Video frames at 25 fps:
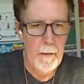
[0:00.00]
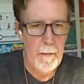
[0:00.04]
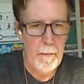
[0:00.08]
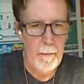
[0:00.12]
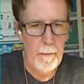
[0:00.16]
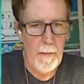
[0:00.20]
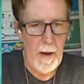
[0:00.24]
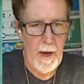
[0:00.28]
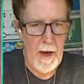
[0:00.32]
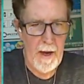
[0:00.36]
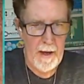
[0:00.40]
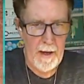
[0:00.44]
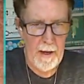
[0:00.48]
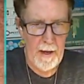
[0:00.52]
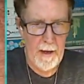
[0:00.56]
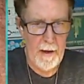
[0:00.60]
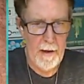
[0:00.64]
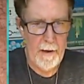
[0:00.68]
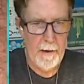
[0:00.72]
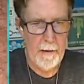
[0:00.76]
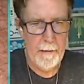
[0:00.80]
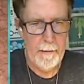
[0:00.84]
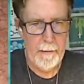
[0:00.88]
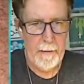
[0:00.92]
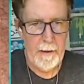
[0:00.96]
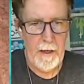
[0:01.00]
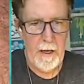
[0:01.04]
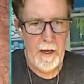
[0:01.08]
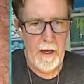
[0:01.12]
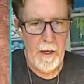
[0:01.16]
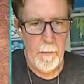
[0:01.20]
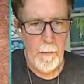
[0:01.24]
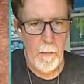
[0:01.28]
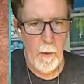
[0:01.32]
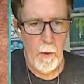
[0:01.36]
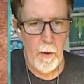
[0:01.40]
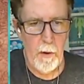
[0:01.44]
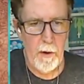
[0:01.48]
My
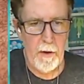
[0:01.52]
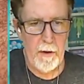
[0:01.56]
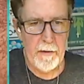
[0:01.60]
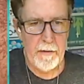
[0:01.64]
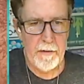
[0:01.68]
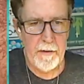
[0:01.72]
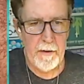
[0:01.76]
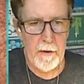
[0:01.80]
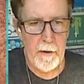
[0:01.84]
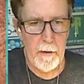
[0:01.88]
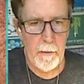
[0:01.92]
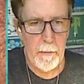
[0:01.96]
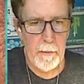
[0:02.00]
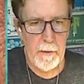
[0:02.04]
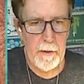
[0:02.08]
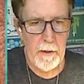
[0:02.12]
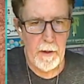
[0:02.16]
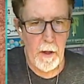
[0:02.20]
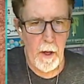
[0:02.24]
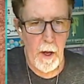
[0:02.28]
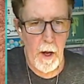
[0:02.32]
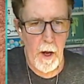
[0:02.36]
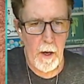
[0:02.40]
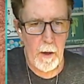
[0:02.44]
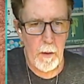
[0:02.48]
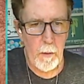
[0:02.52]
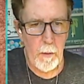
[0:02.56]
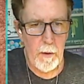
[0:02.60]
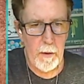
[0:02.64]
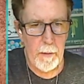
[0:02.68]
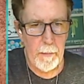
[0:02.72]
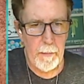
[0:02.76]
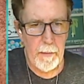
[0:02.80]
keyboard is in a real awkward